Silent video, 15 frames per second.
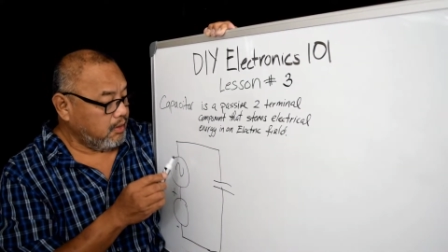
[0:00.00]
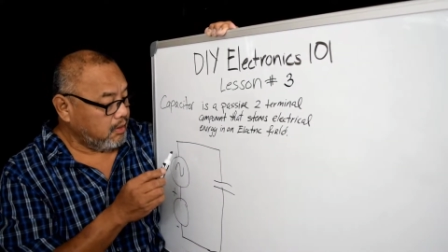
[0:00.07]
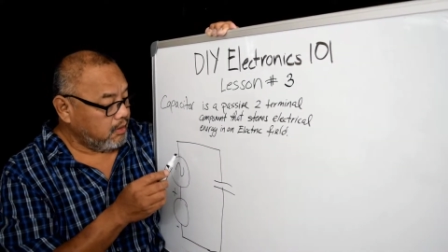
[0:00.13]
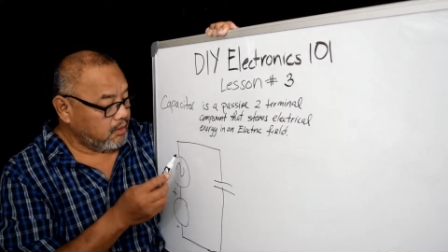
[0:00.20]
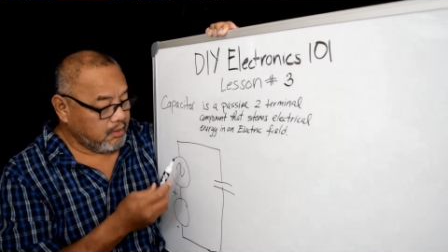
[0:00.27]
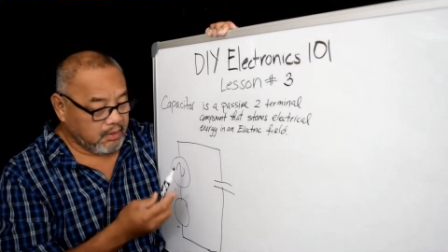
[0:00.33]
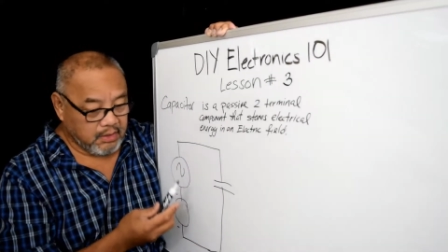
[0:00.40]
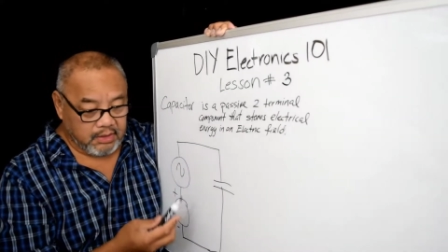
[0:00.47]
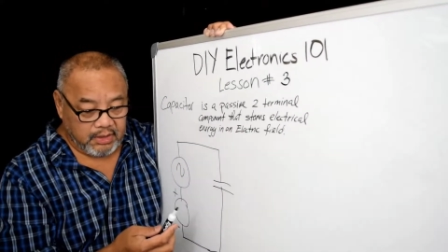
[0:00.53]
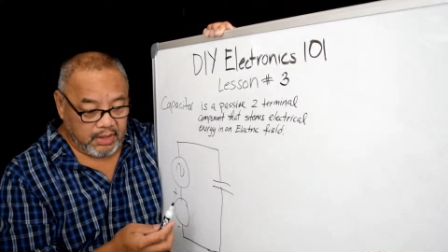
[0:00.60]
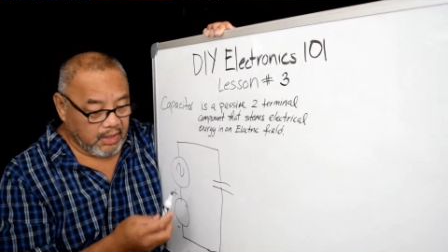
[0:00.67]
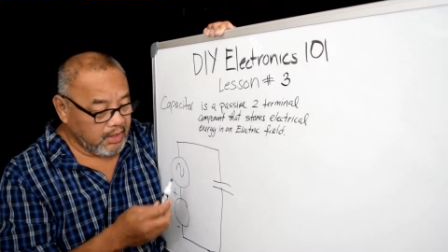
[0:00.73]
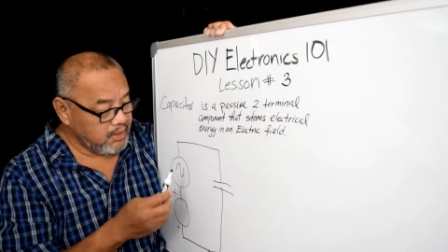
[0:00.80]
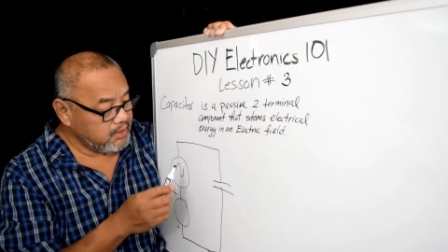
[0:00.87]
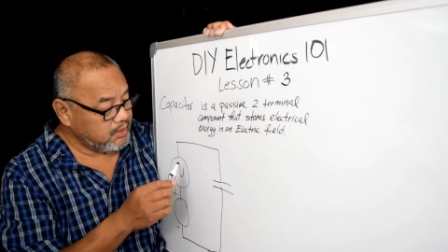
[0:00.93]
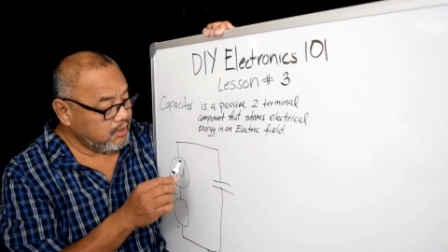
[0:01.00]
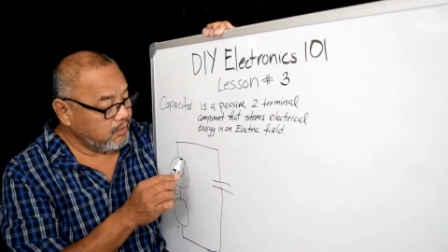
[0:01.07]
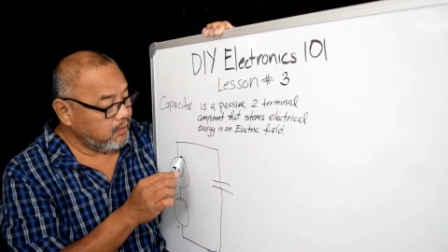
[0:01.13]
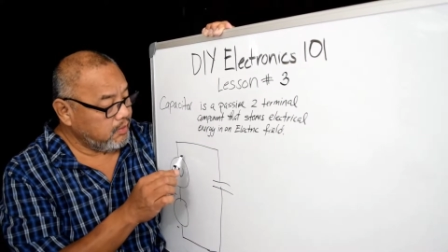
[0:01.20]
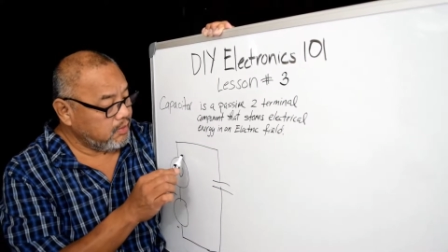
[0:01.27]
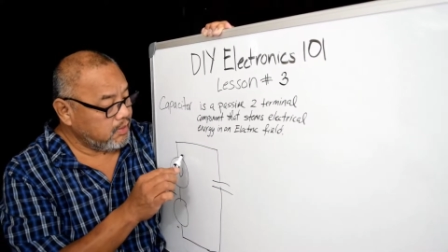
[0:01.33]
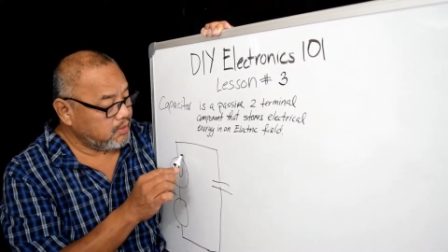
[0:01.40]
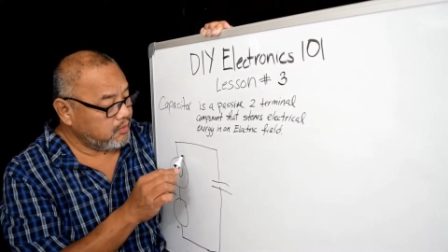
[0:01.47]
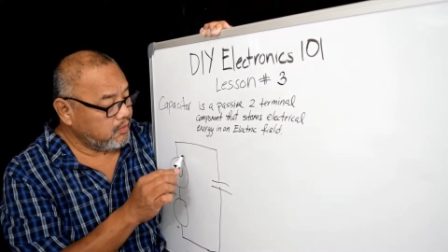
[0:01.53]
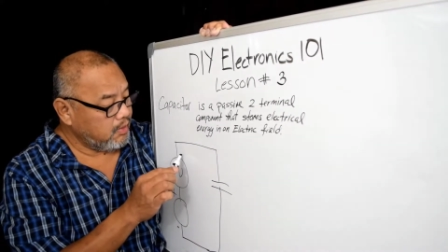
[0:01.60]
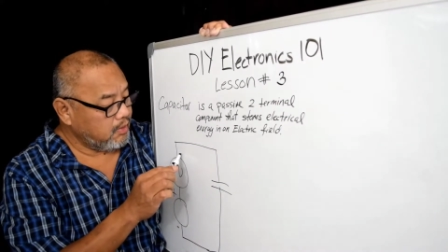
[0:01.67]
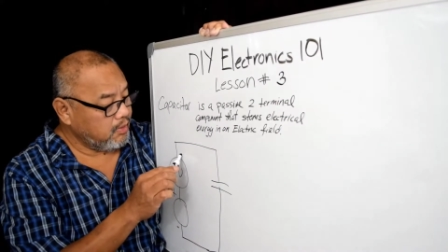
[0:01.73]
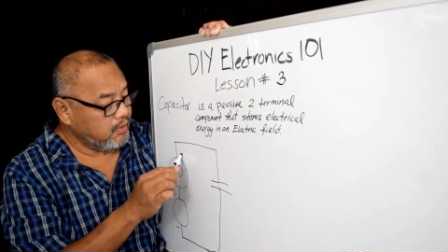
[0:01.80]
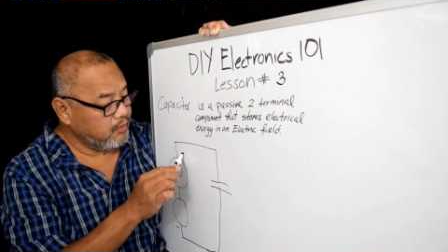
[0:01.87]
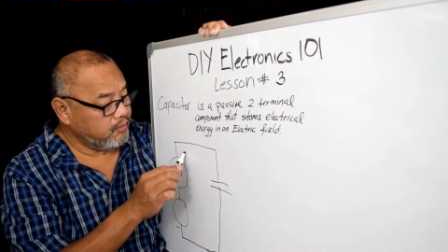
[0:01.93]
this AC will
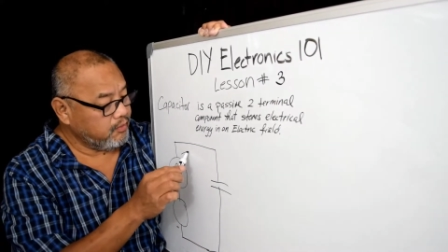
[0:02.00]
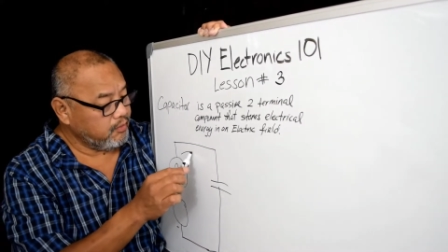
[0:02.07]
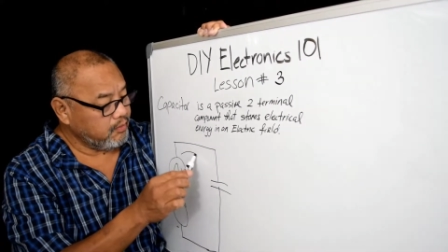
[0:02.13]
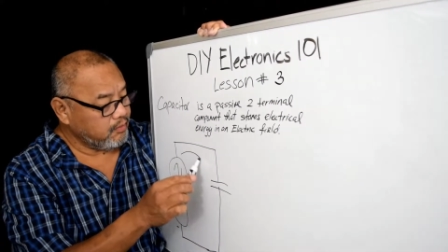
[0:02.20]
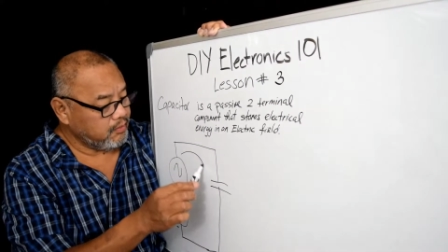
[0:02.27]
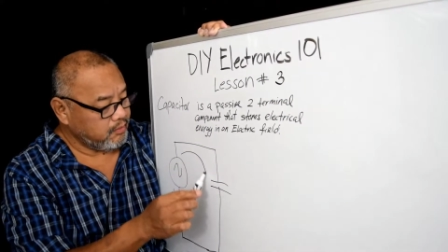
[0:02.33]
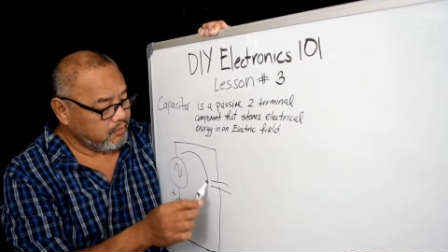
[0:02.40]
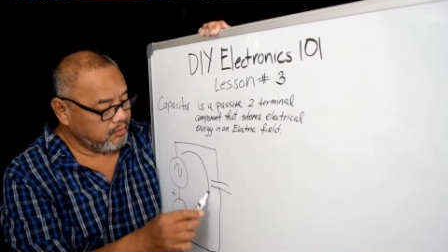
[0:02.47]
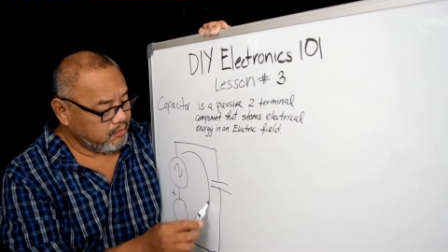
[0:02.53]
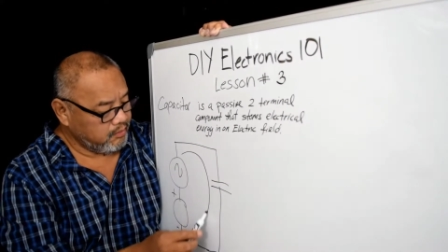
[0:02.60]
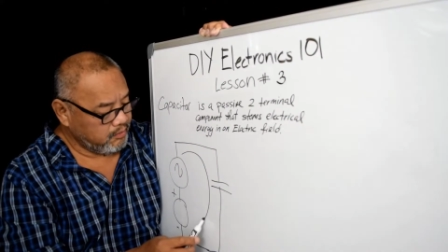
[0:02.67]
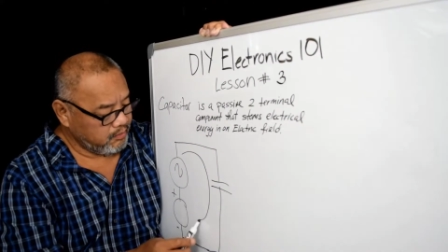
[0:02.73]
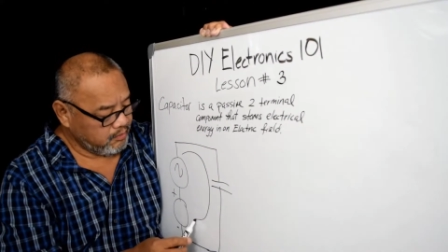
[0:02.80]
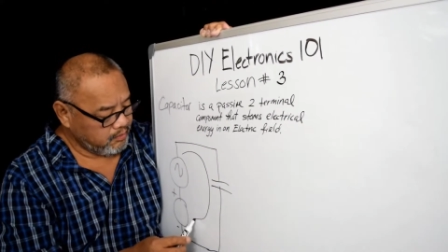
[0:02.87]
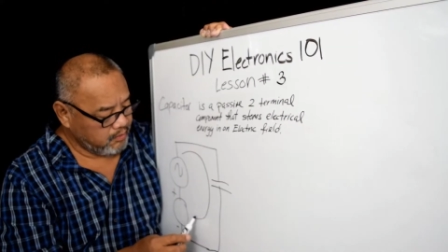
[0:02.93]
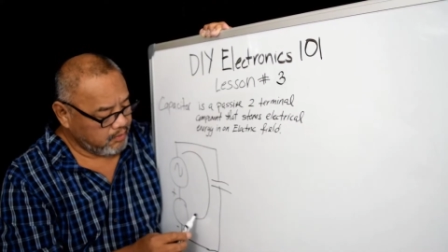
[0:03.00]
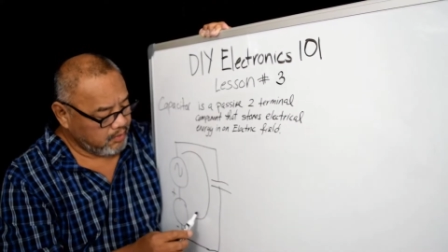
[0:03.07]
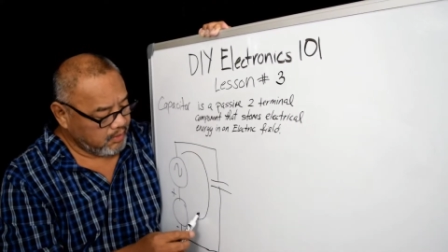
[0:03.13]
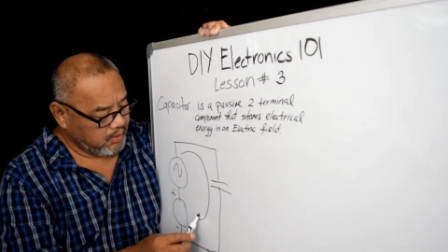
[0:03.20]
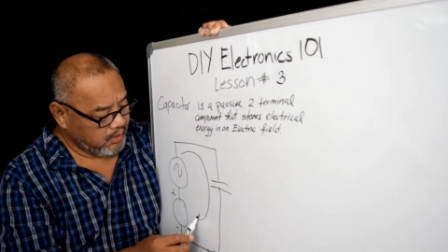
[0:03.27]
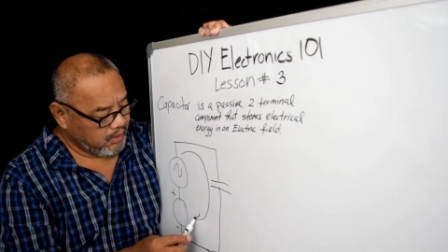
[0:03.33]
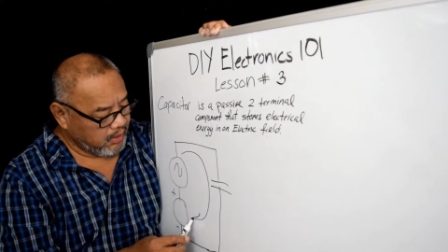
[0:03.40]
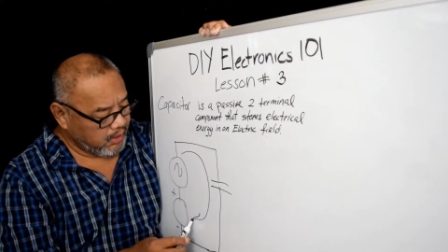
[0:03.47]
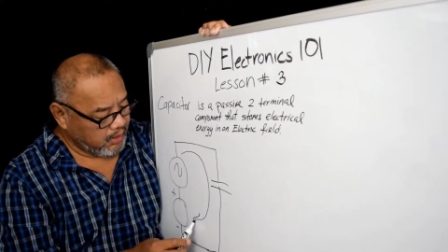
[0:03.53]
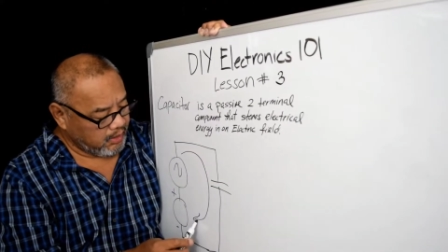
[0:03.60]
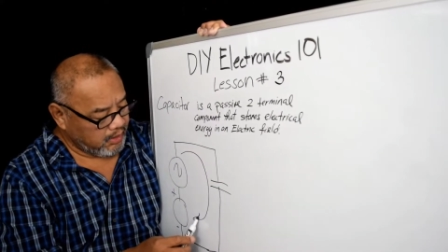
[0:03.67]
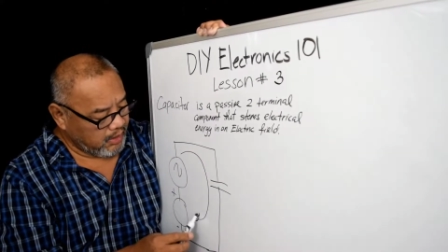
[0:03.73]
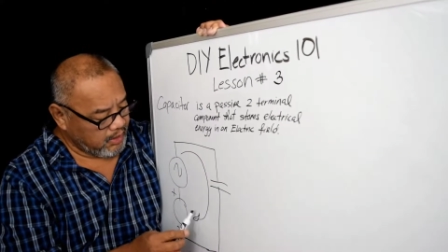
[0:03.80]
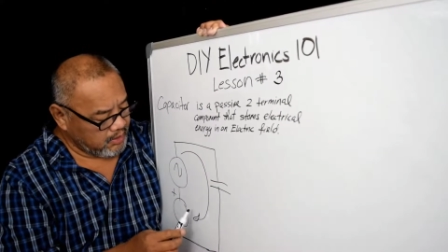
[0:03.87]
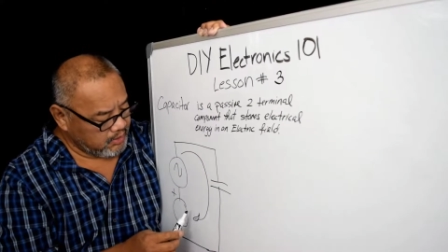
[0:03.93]
go through, and
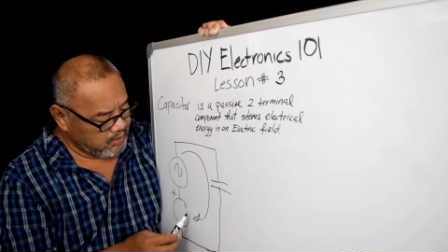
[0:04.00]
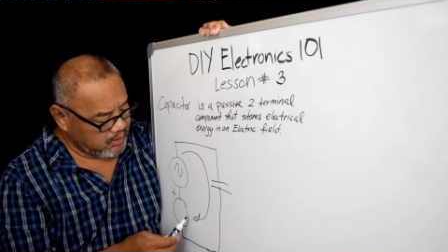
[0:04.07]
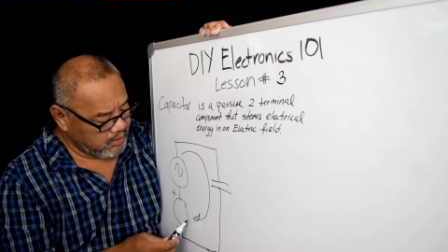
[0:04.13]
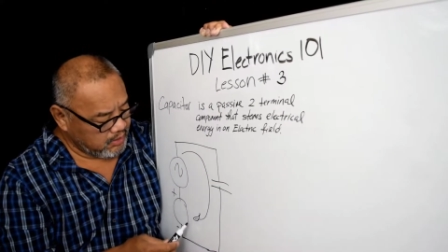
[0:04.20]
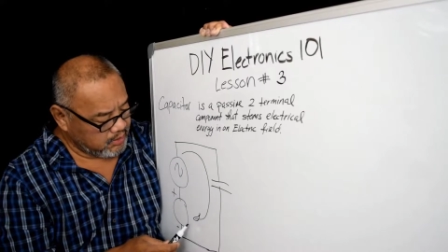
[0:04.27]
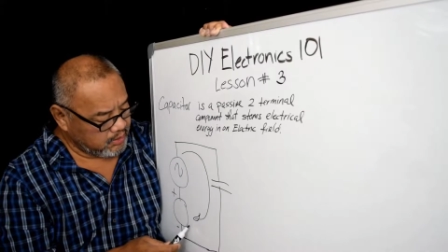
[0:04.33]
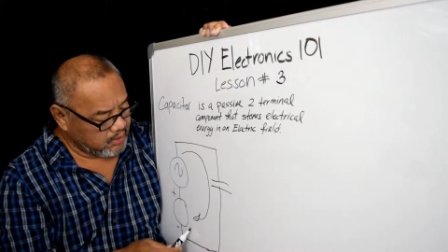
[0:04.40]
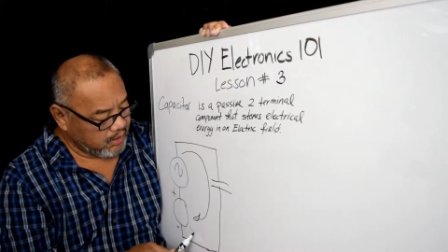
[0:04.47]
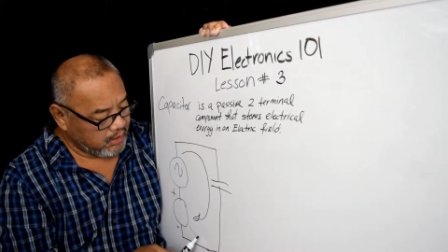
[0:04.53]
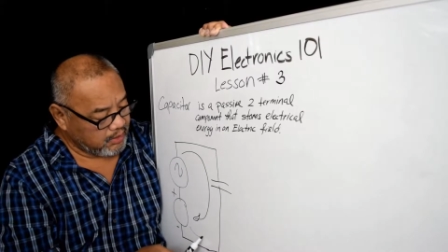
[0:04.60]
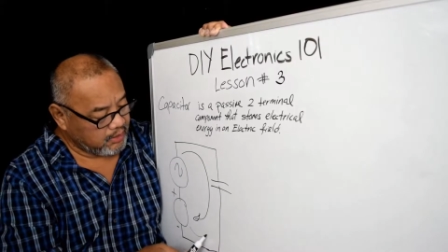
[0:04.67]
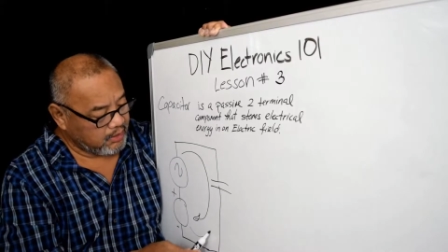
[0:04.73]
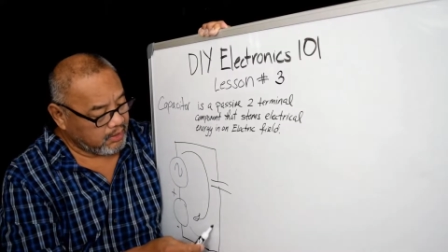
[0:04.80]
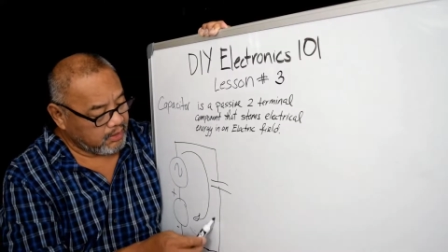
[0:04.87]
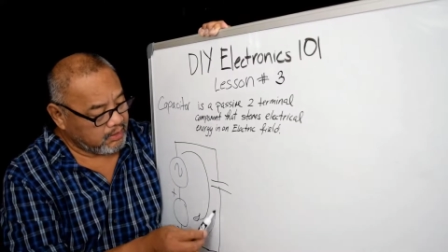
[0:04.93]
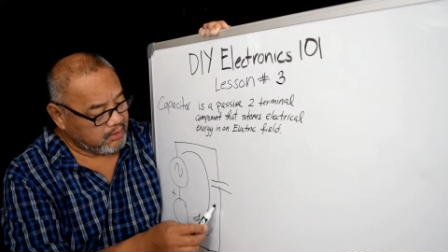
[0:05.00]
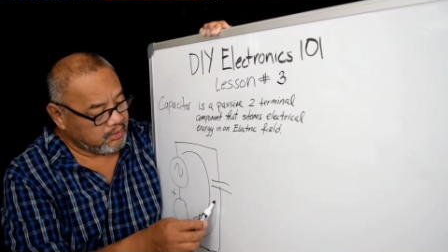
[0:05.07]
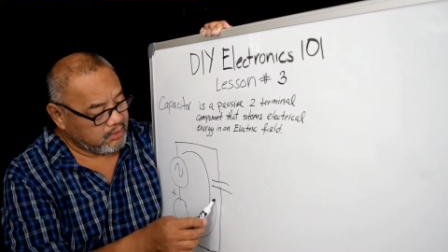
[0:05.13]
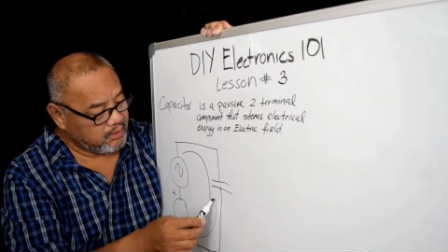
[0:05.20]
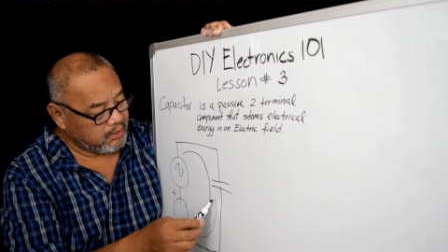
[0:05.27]
AC is like this.